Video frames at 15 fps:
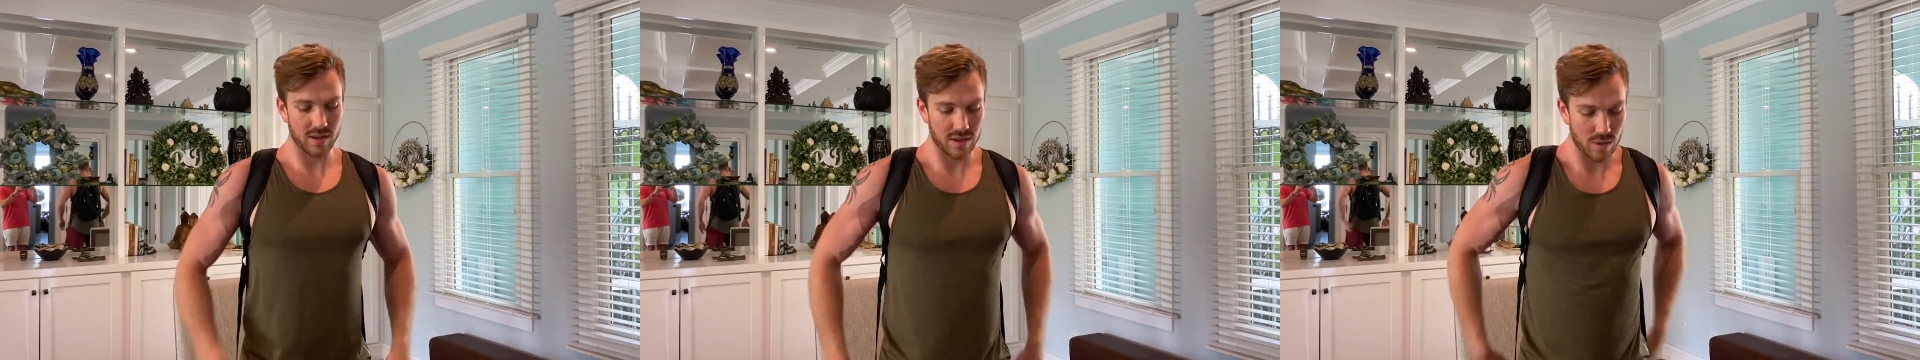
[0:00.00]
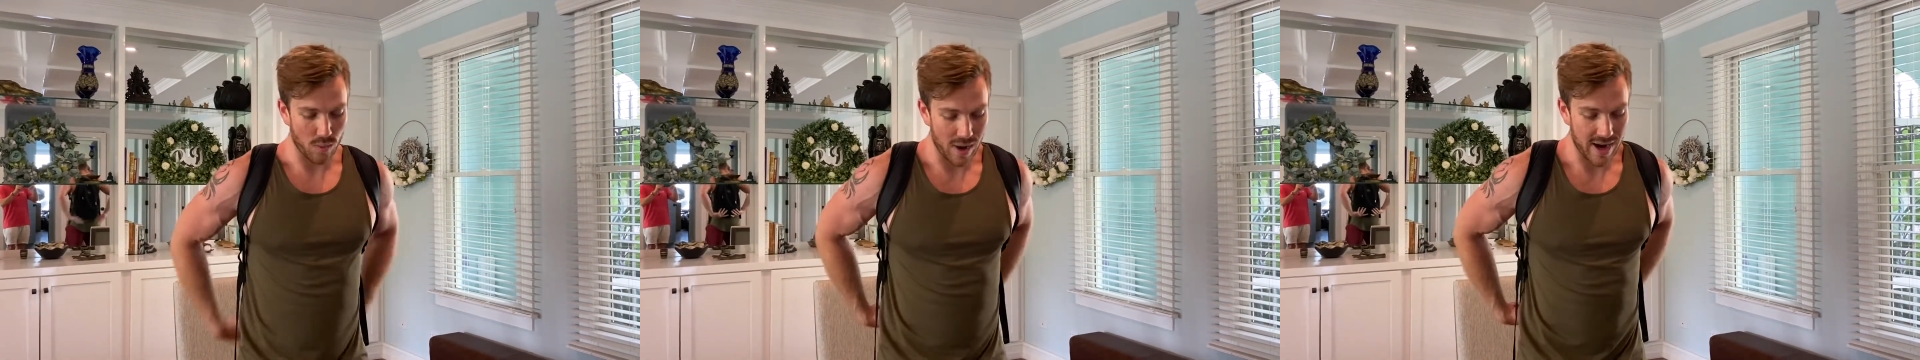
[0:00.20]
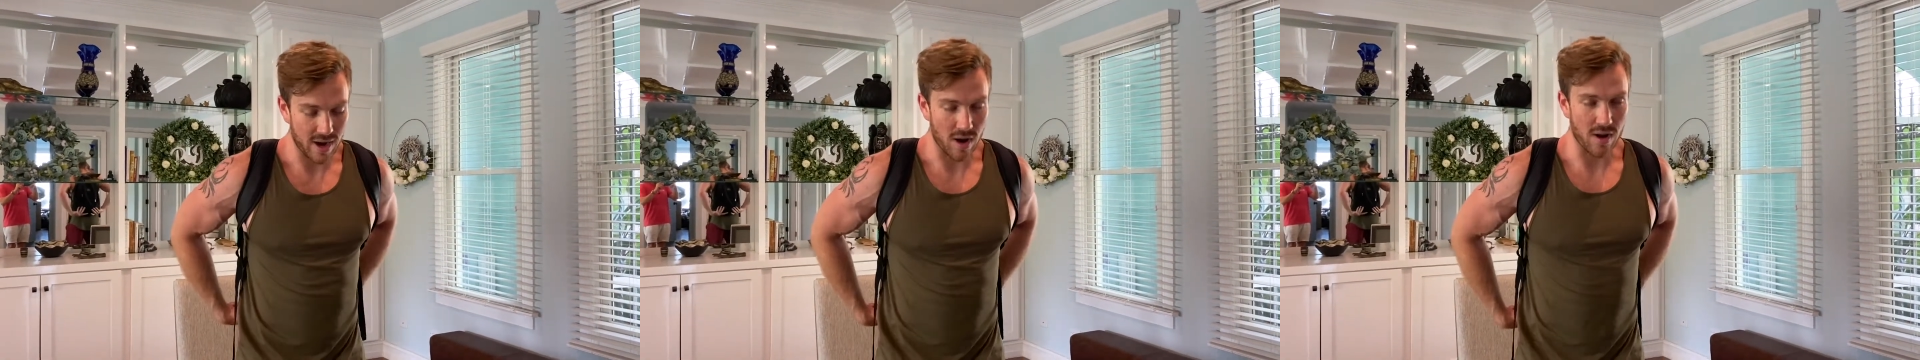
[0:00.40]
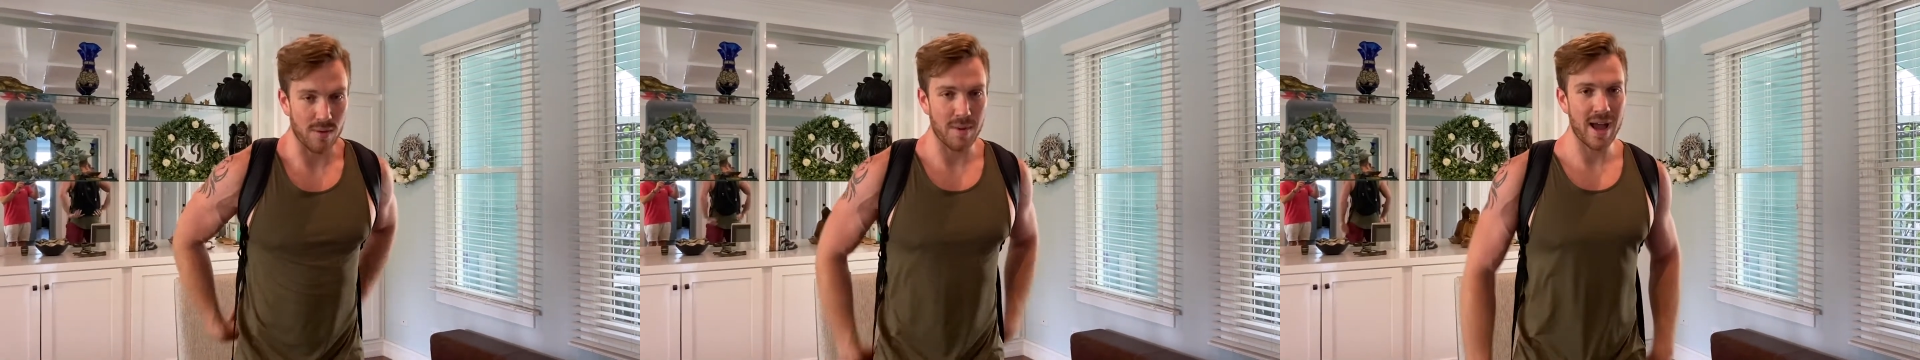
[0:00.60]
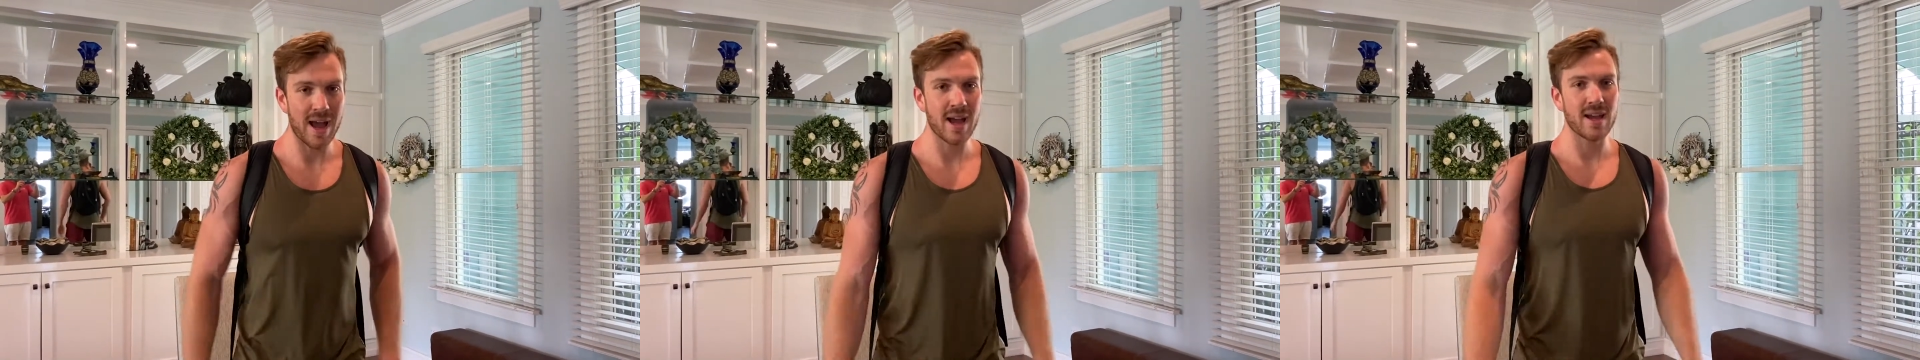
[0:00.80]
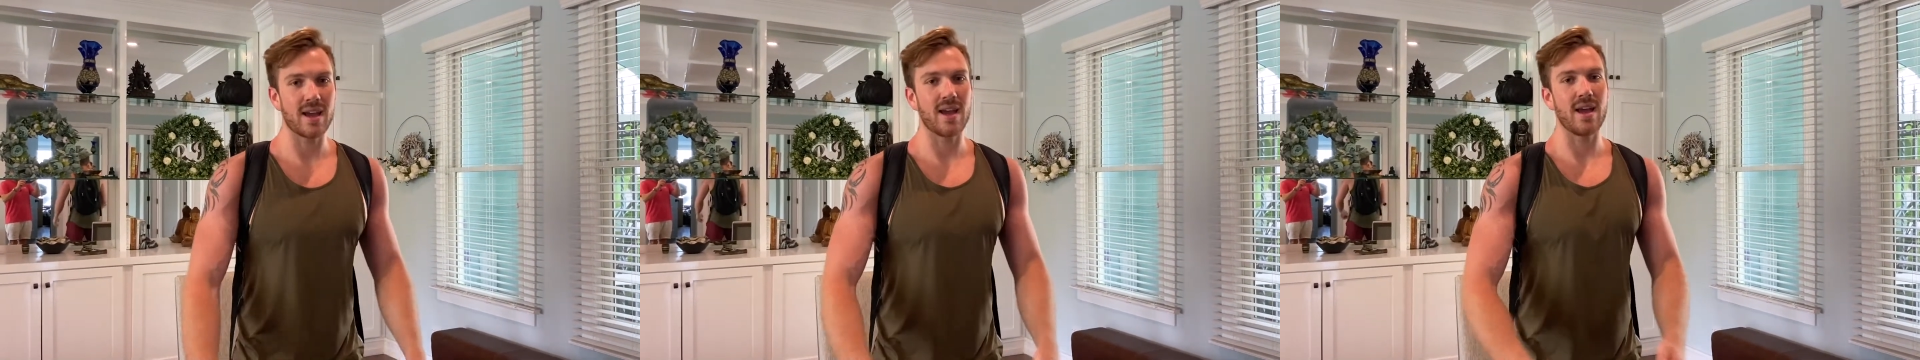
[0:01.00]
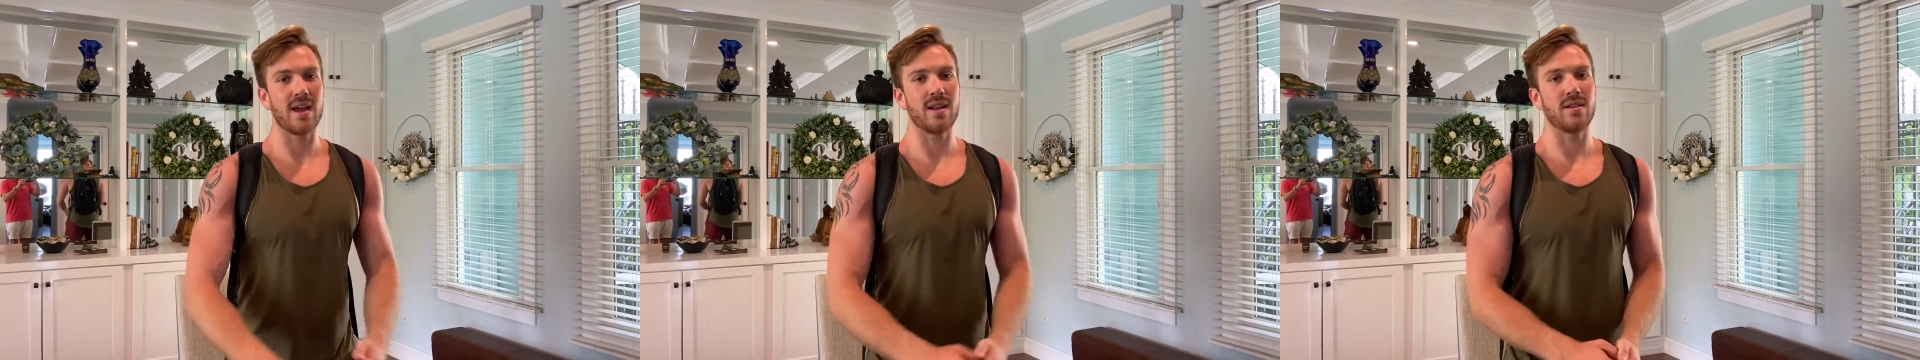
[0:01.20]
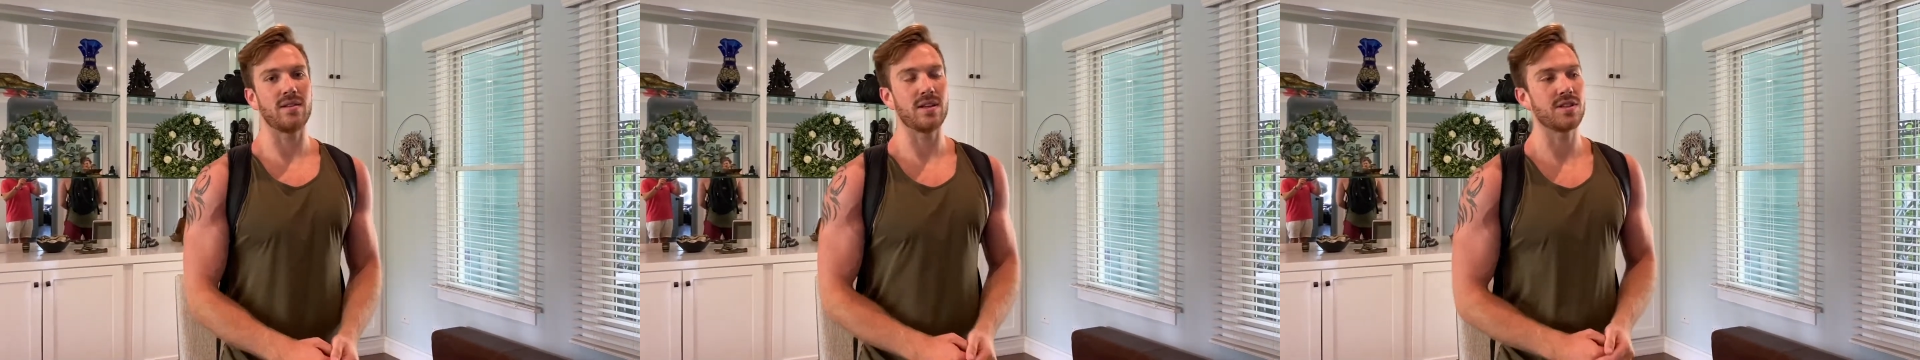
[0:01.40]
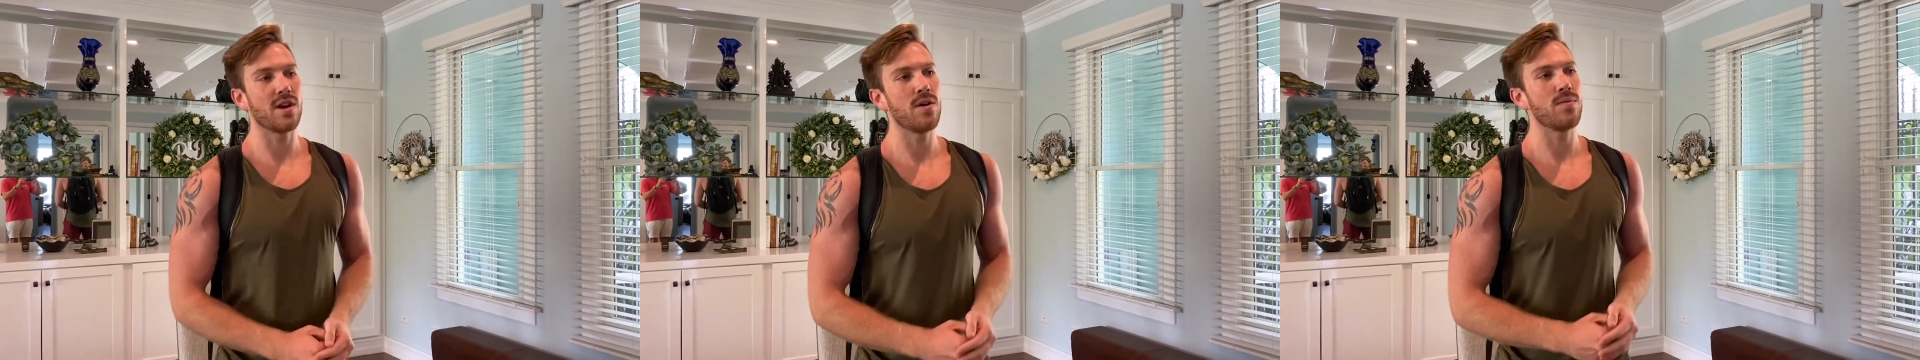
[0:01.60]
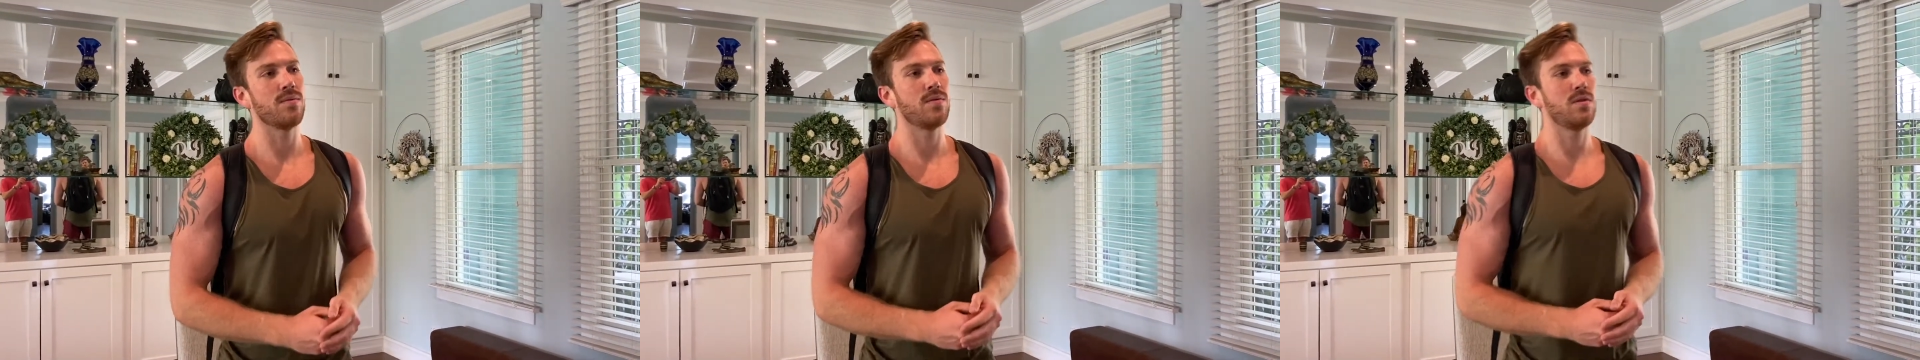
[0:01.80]
the weight on our back, and let's
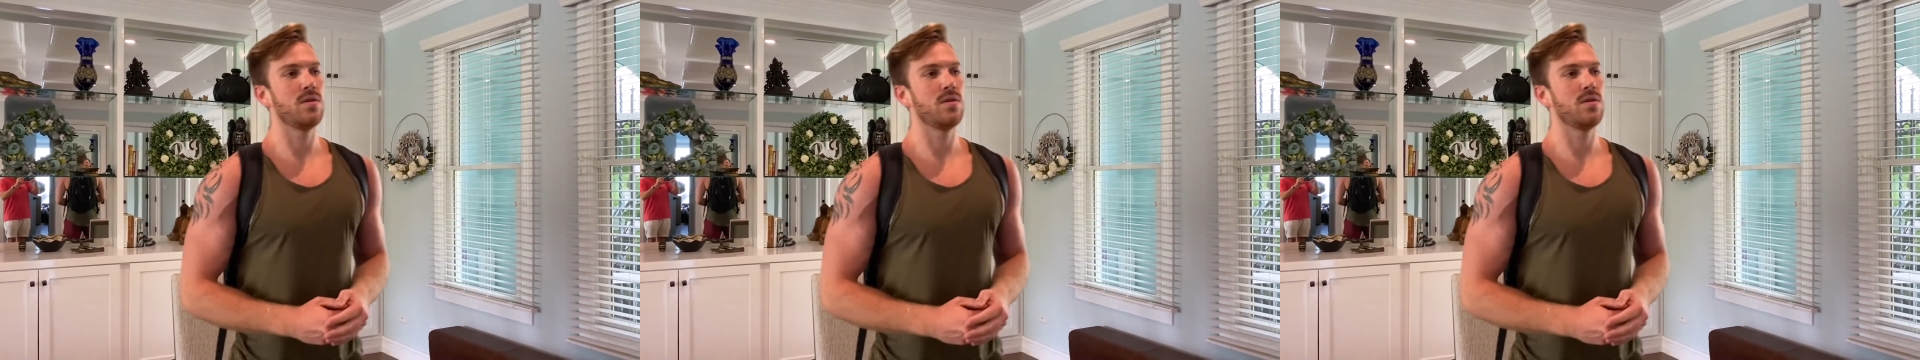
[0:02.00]
go.